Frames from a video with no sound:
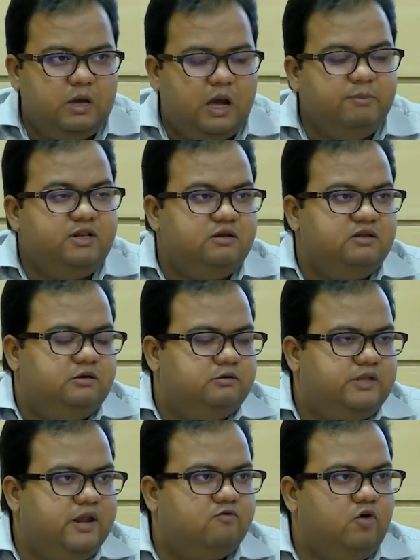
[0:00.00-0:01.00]
I mean,
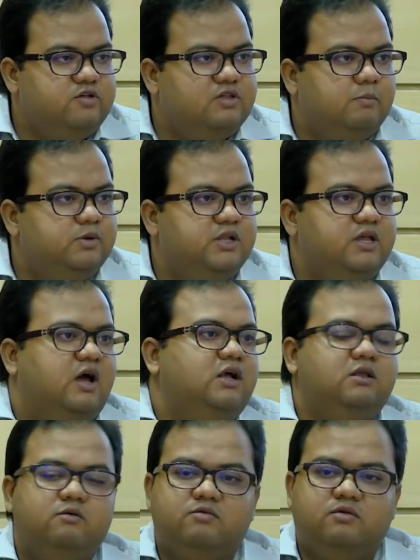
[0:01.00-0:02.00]
take for example the
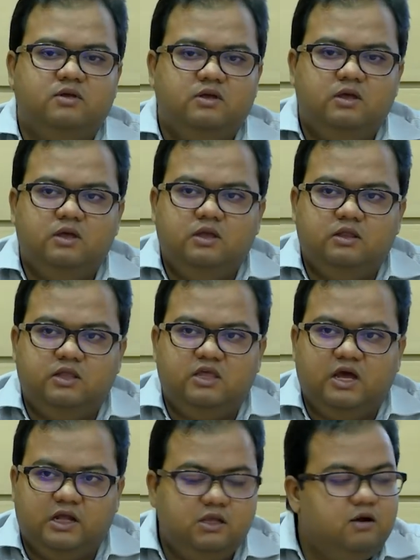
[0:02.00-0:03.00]
Yadavs. The
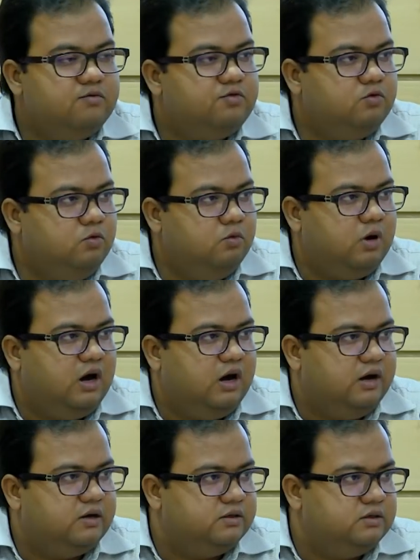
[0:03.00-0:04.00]
Yadavs who
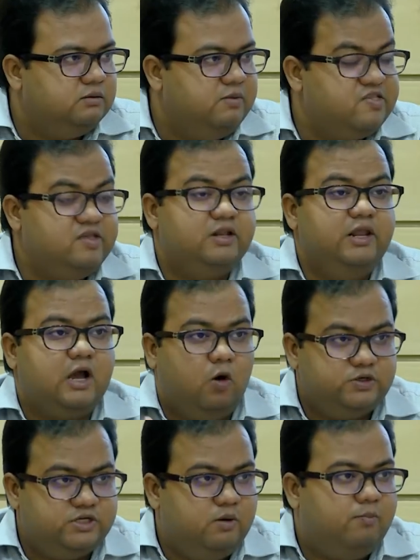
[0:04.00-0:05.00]
are basically
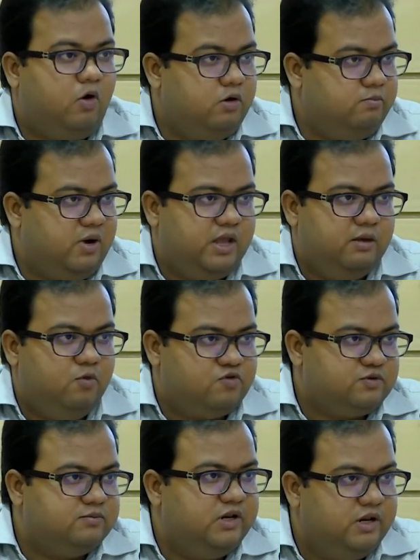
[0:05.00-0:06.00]
counted upon by
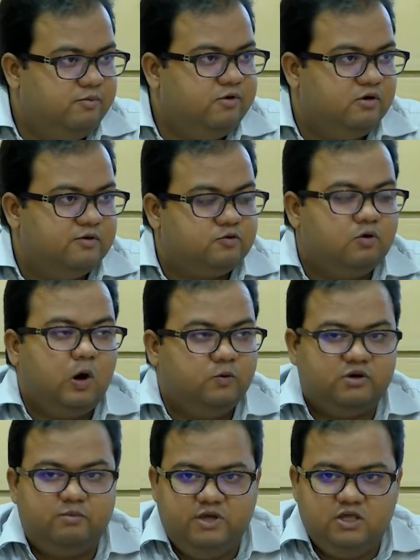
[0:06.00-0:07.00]
most of the liberals to
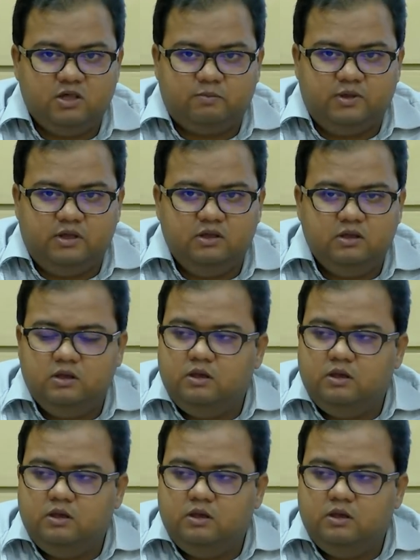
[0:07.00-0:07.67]
counter BJP,